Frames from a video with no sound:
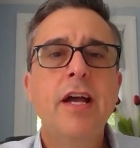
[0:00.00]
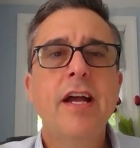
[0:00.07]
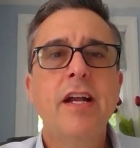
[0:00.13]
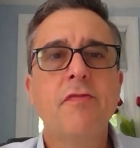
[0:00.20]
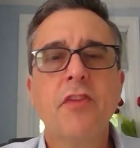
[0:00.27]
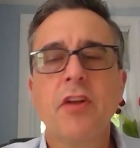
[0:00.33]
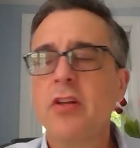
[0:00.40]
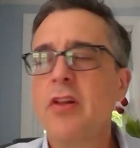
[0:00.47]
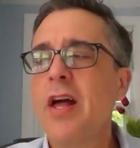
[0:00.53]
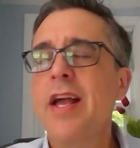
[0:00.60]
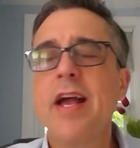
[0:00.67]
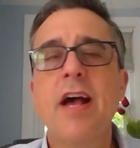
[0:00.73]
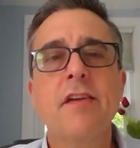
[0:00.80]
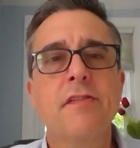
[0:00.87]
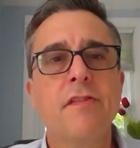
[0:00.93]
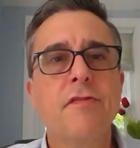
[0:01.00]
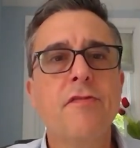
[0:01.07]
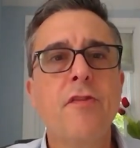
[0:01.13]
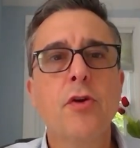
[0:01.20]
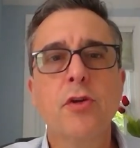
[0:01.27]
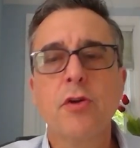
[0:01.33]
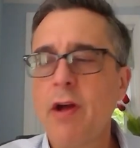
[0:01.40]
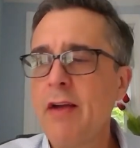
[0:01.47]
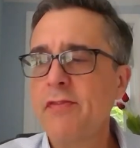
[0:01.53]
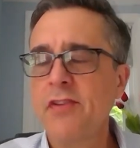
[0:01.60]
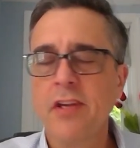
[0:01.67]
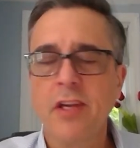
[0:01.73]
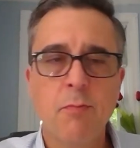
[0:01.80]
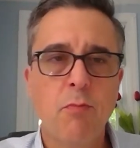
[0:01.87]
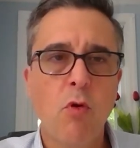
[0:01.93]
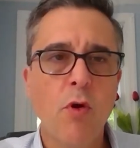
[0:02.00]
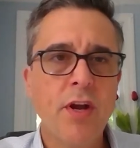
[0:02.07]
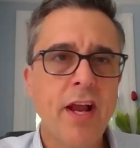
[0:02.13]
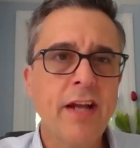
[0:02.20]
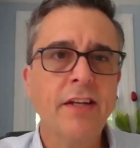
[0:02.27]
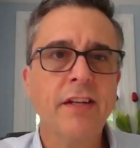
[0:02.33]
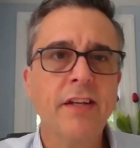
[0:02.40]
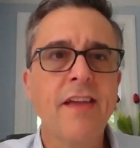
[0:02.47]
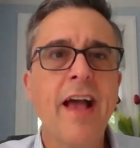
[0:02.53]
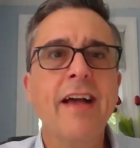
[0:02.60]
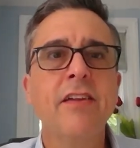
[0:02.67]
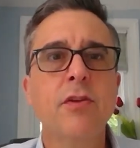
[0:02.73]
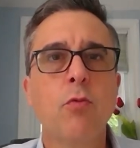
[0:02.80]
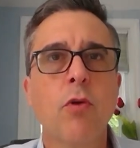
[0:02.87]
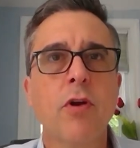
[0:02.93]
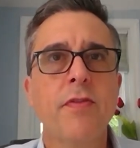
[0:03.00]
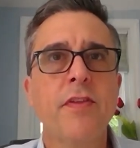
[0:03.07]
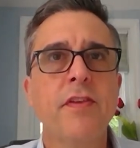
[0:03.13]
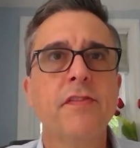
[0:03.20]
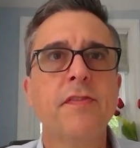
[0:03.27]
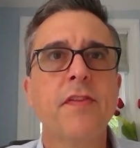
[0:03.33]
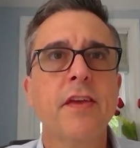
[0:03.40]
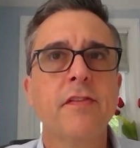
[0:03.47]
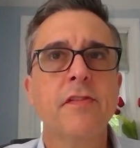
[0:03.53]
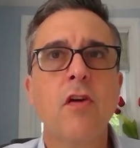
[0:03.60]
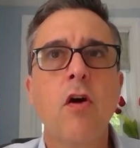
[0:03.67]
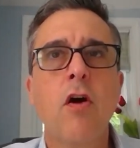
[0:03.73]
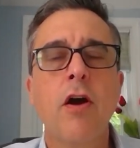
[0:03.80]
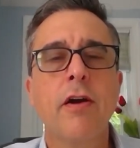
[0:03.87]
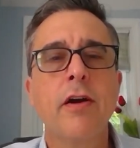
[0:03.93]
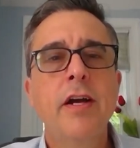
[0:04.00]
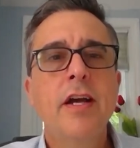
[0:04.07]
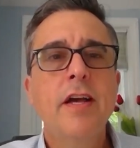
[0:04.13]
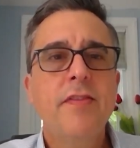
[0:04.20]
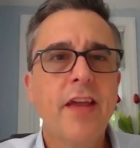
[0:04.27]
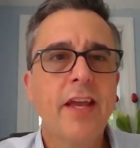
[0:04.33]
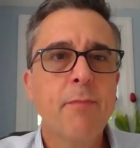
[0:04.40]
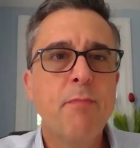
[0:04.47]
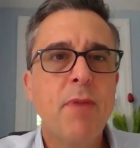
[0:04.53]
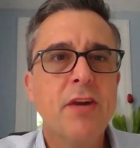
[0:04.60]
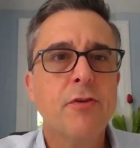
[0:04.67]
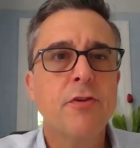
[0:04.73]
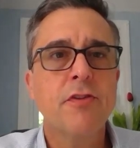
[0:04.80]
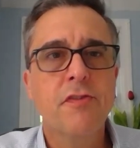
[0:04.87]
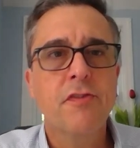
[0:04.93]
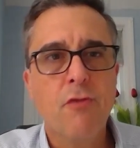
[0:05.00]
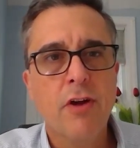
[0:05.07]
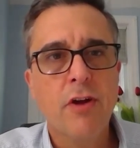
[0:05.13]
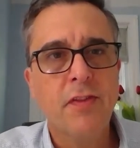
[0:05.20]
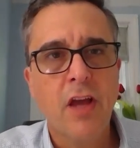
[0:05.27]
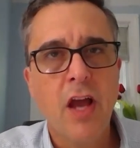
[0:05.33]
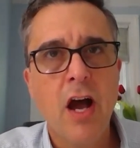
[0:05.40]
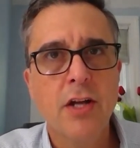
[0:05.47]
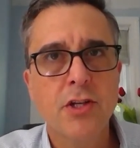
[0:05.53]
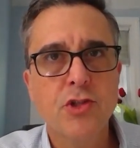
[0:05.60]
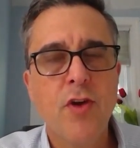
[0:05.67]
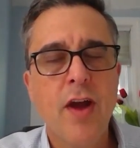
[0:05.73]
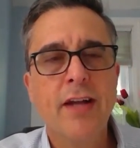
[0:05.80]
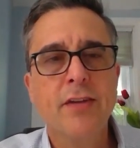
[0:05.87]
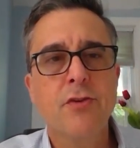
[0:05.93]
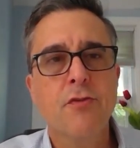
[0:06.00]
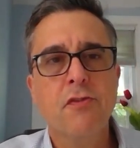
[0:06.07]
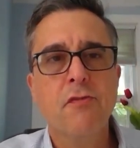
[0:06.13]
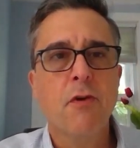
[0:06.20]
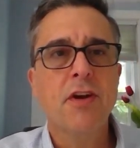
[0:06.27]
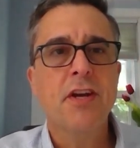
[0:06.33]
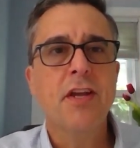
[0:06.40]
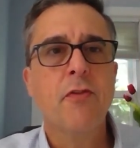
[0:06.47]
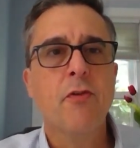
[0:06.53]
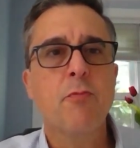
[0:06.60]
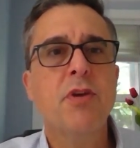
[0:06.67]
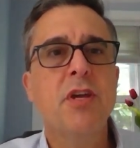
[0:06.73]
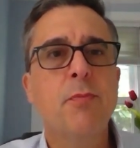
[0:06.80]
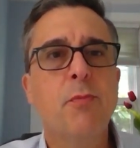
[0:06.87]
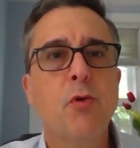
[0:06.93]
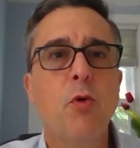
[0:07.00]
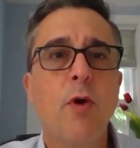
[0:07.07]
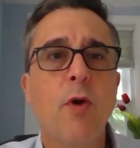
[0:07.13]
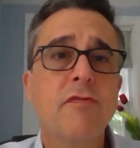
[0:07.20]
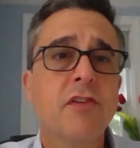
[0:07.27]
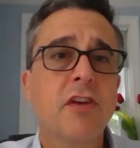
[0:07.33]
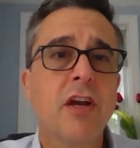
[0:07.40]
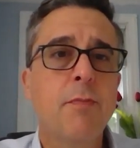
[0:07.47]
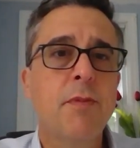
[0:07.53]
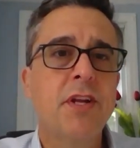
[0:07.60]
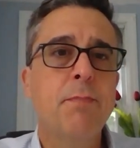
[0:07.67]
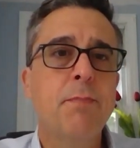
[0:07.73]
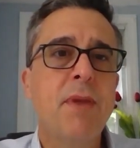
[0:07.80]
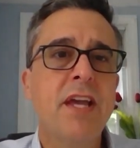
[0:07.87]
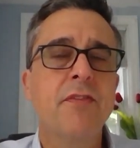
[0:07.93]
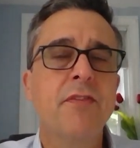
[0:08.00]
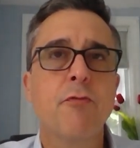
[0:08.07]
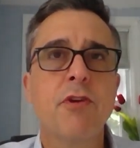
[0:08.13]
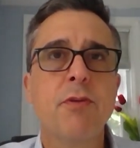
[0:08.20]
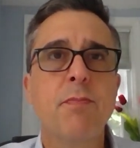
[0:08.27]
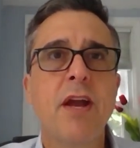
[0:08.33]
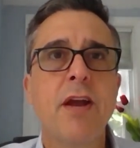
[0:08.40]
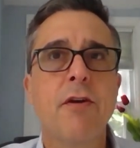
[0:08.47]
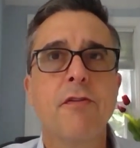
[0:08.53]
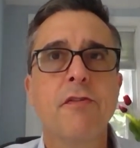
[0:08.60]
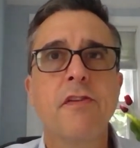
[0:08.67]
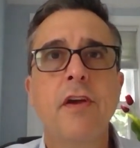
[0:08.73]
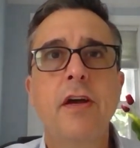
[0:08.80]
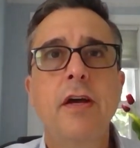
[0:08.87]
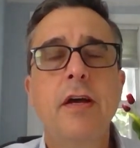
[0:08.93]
And if the client has the photographs and can point out exactly where these things are, they can better instruct the contractors or any other people who have to come in and make the repairs.